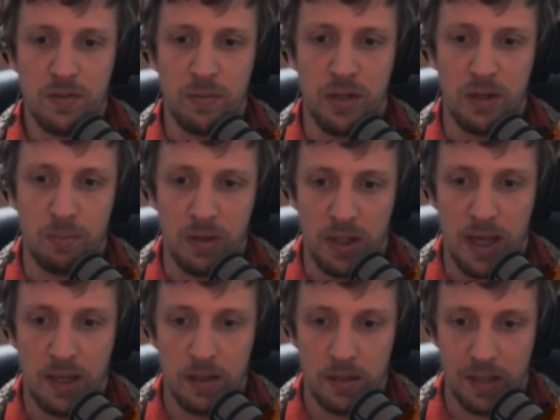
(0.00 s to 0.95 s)
a
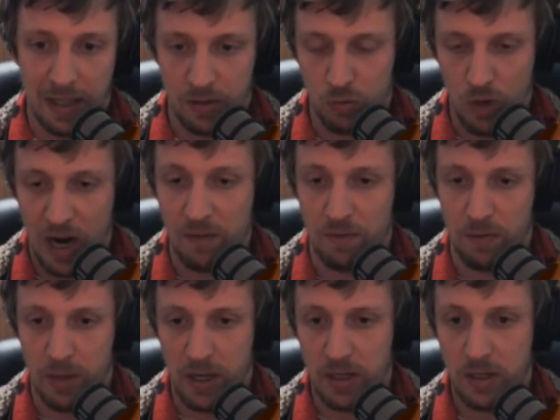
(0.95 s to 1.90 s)
manipulate, that's great for
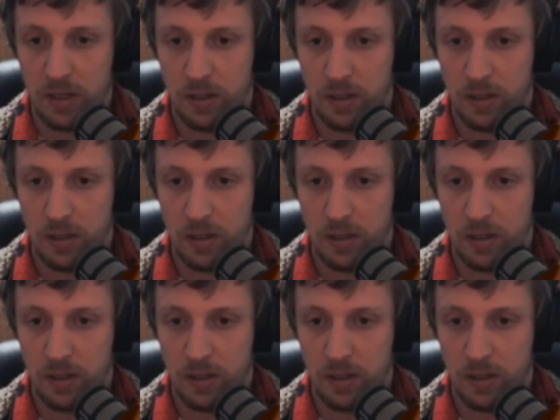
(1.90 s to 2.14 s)
me.